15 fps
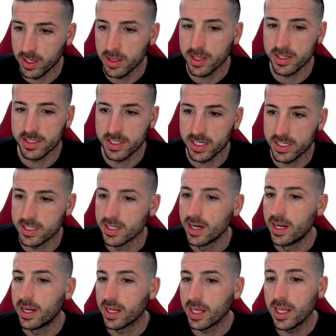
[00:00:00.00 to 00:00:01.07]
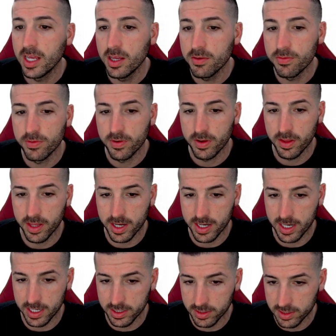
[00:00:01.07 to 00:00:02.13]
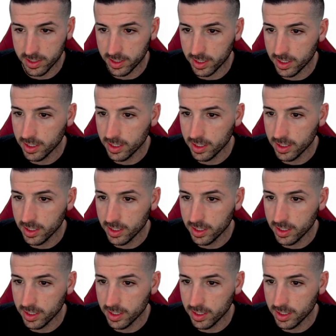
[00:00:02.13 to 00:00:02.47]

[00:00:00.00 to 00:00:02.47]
that says if the country